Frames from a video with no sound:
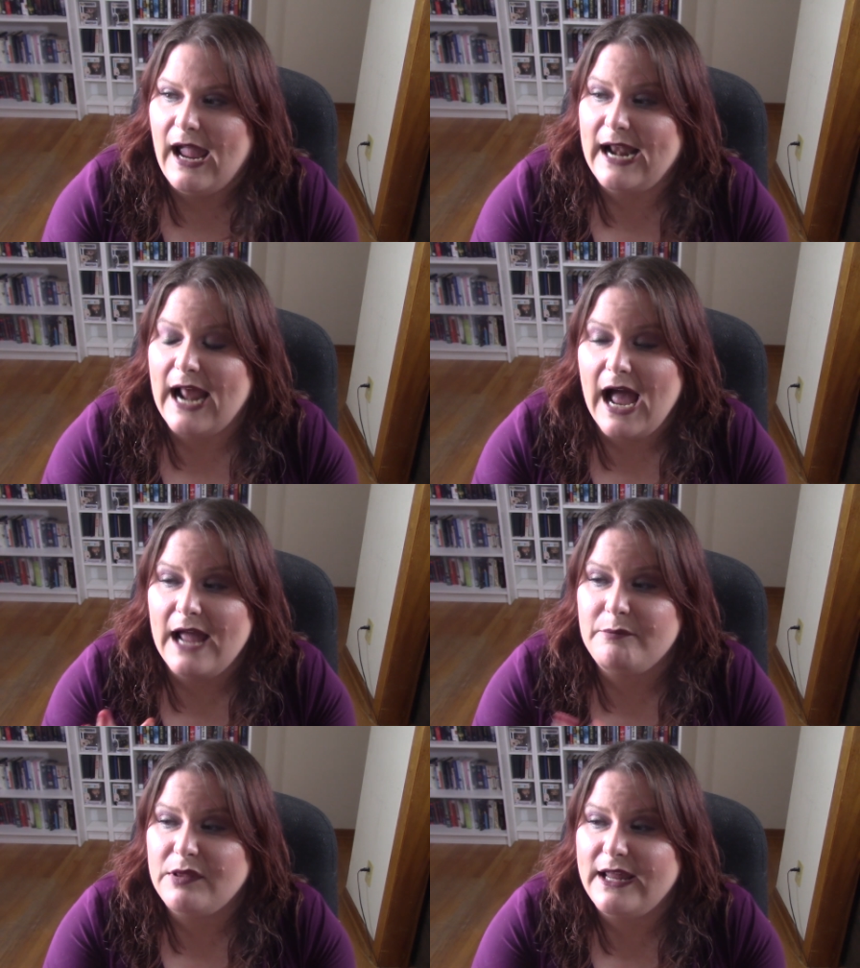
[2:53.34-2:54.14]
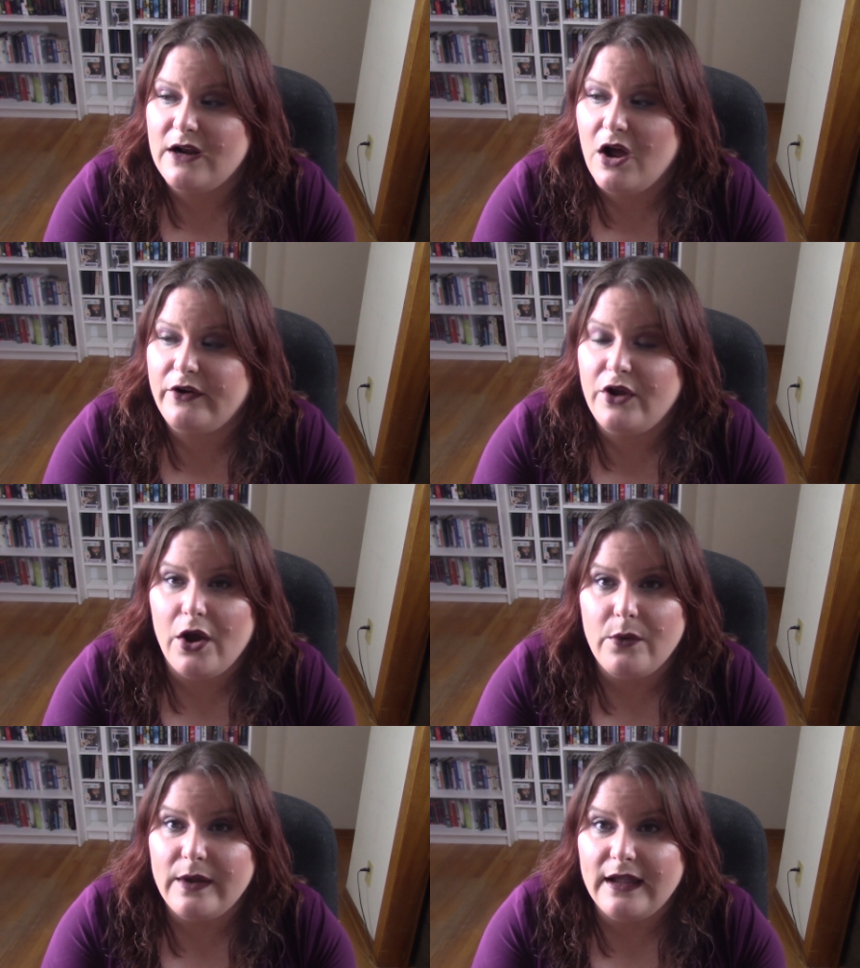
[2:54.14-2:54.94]
And I plan on
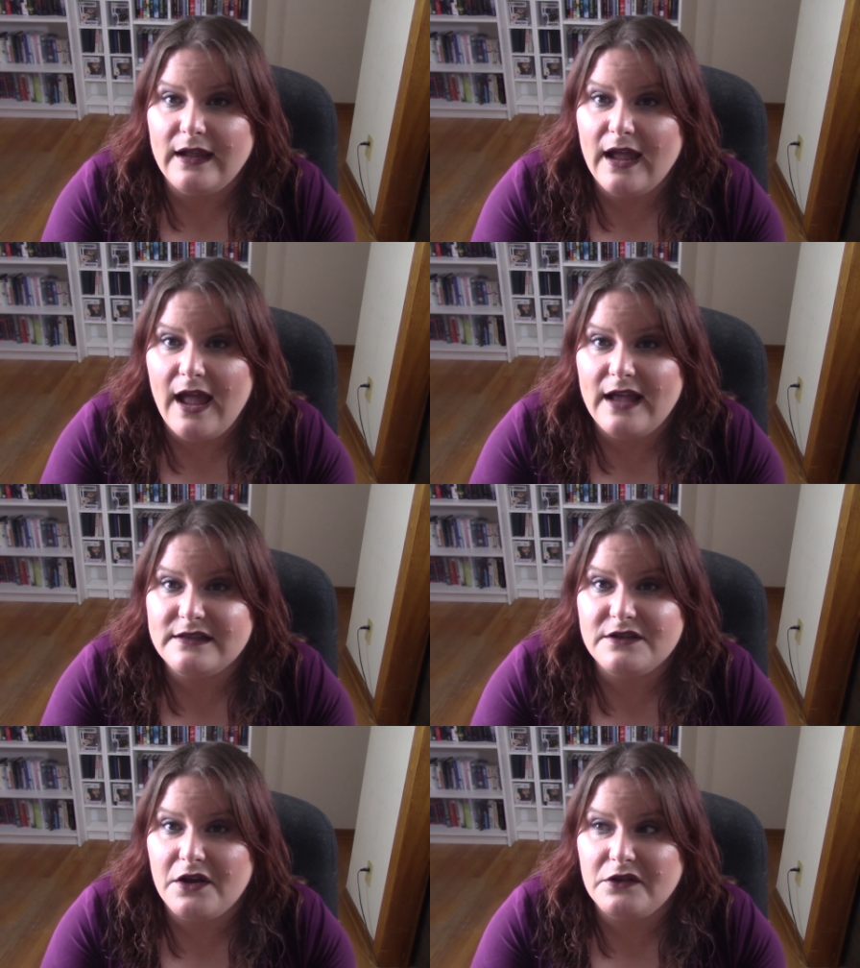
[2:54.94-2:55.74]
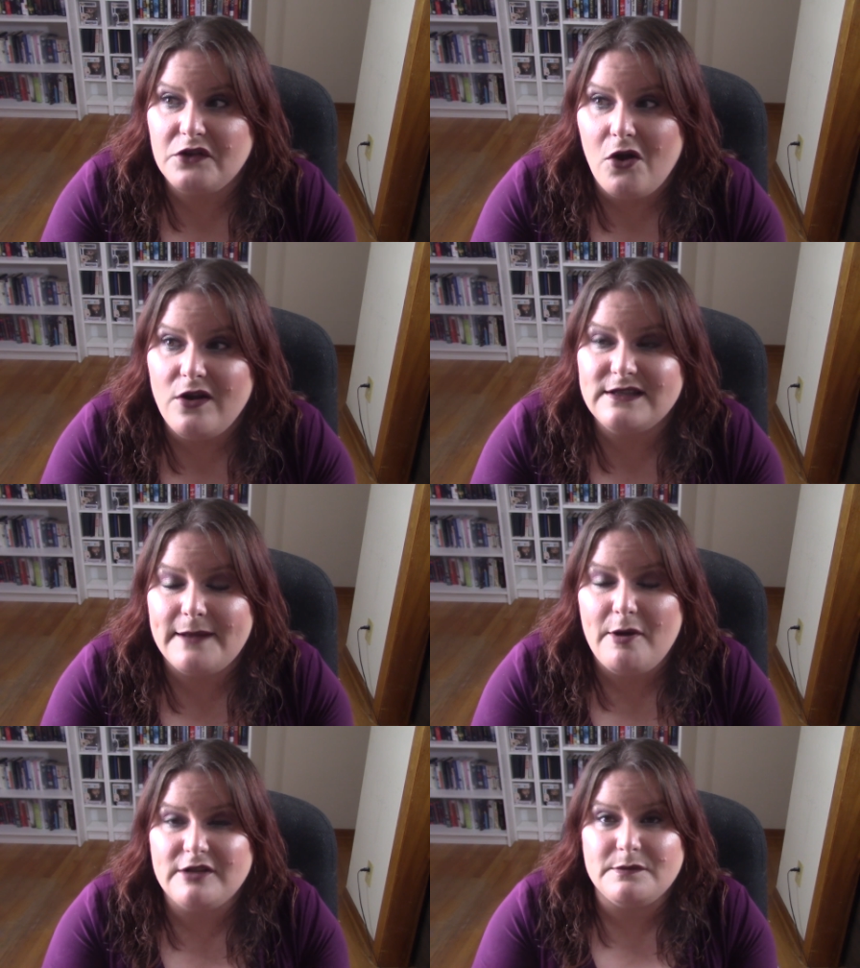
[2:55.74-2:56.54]
going as long as I
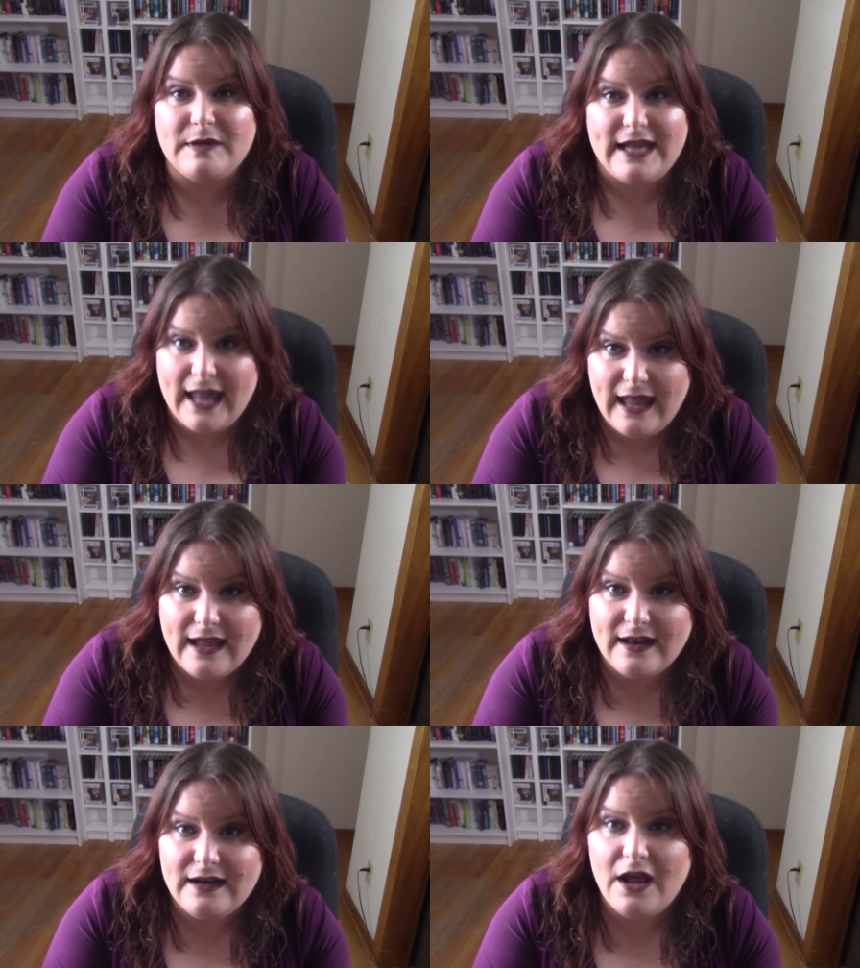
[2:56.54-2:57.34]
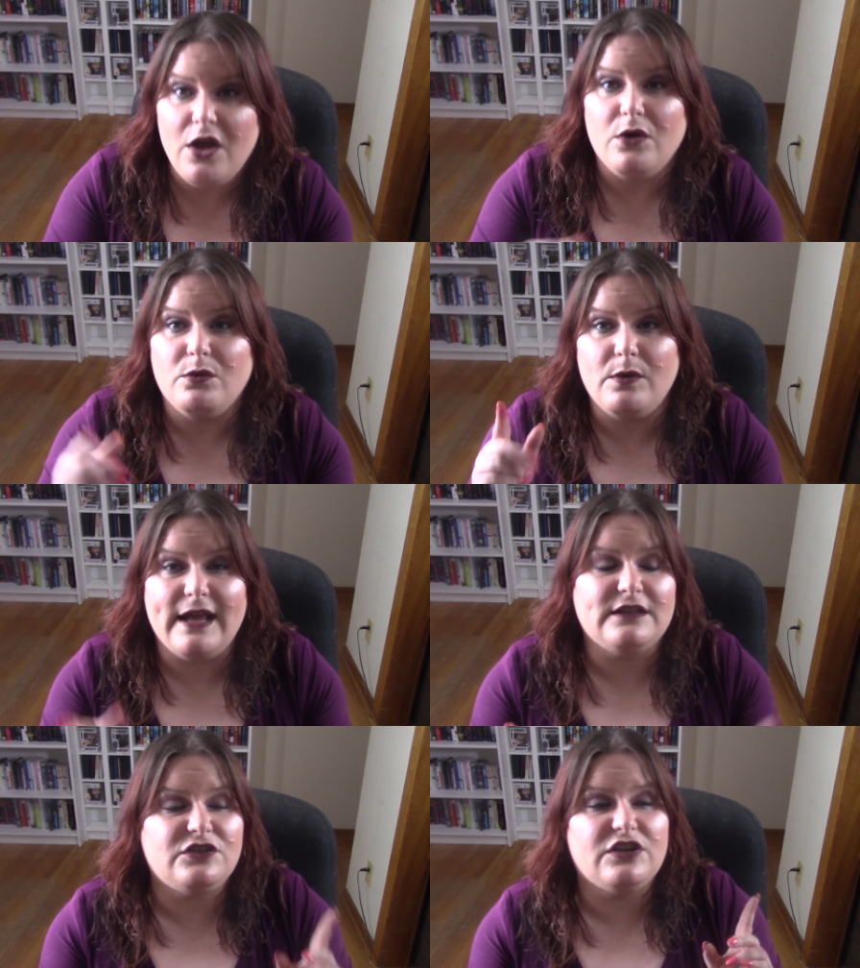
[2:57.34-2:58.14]
possibly can,
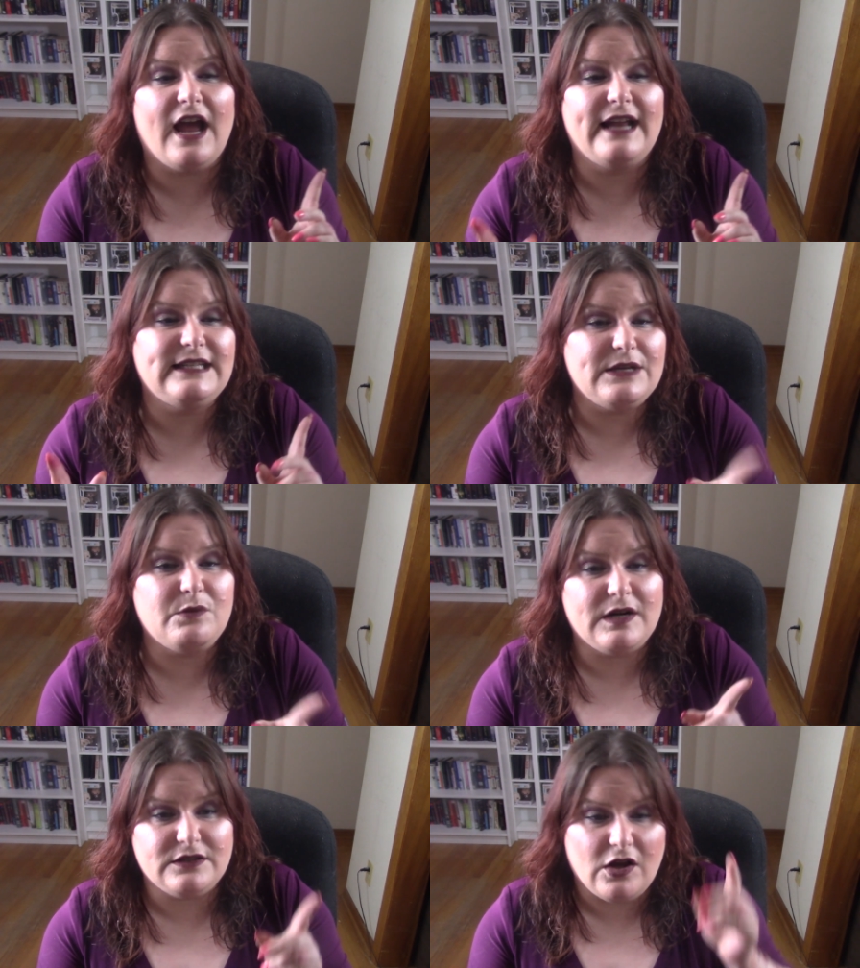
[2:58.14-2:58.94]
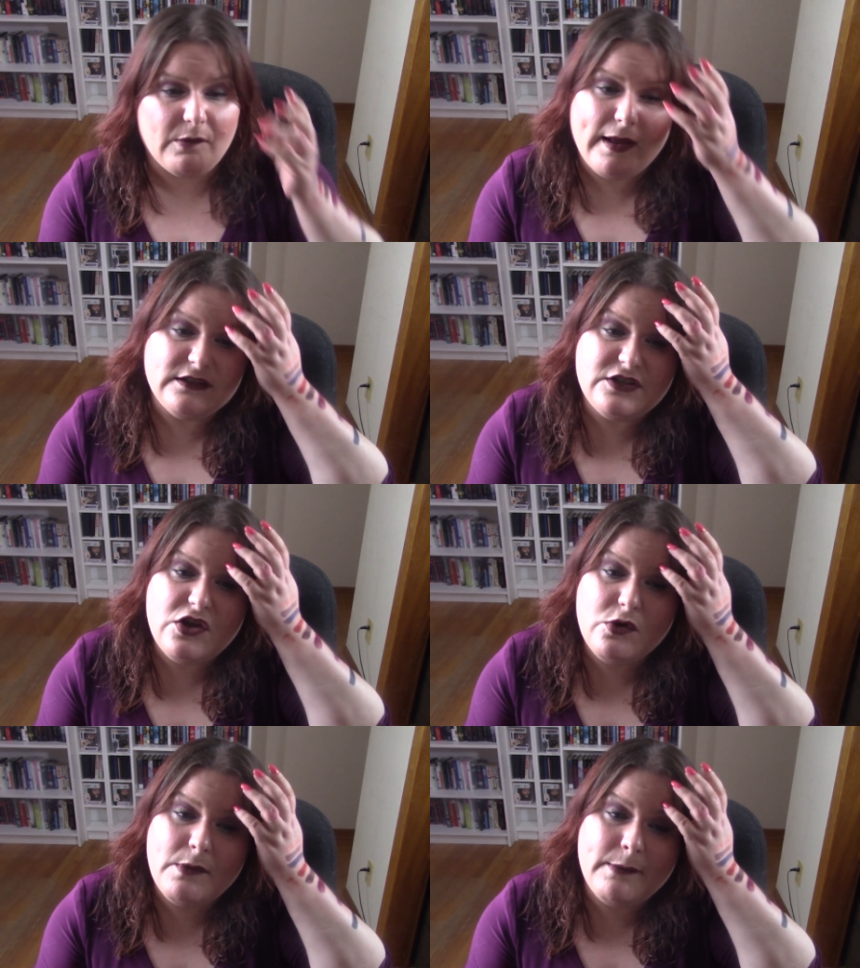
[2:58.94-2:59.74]
which I did want to talk about
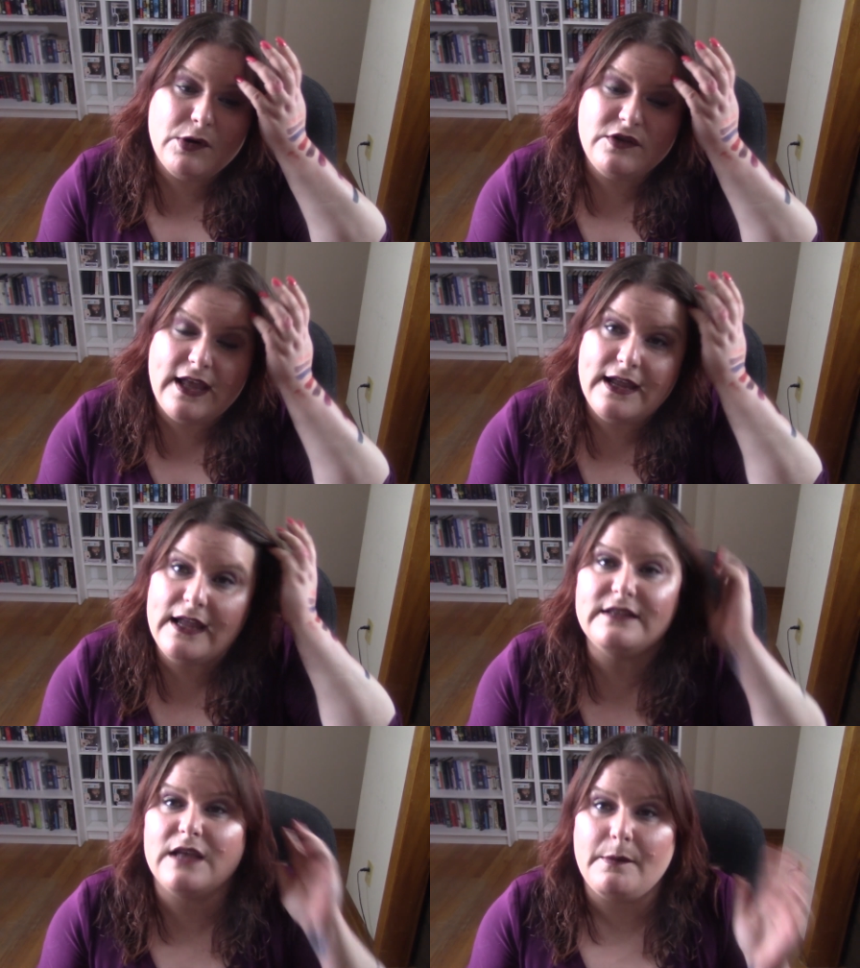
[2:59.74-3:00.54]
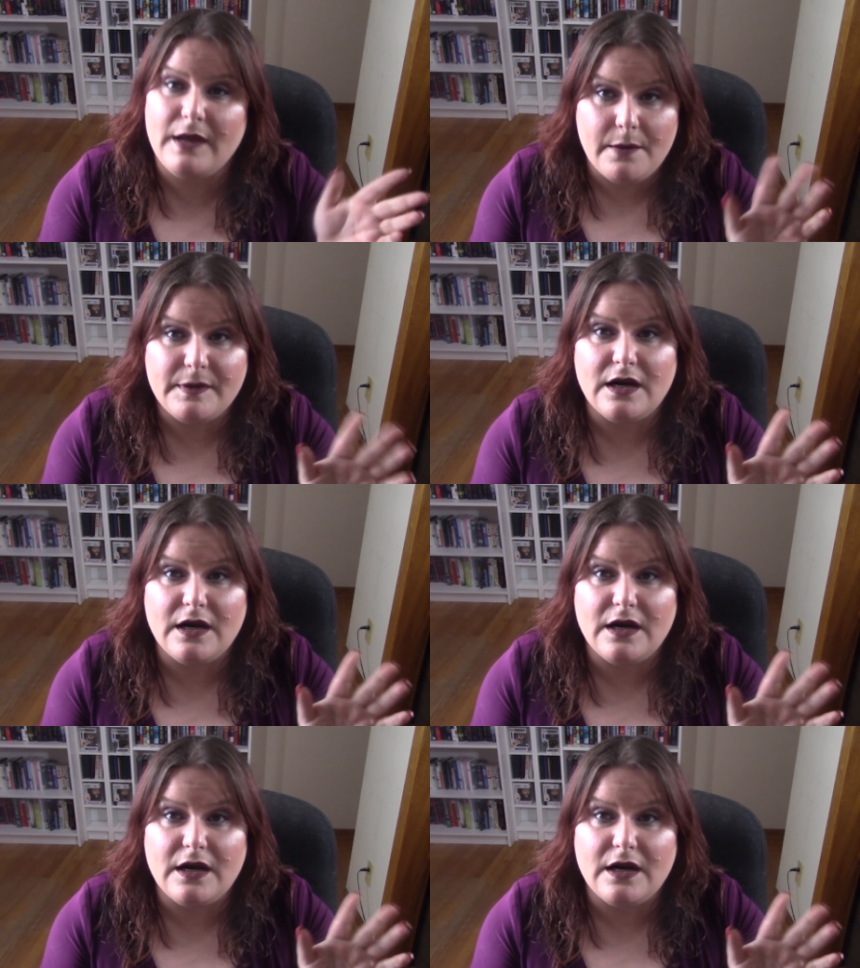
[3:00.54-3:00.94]
too. My birthday is coming up in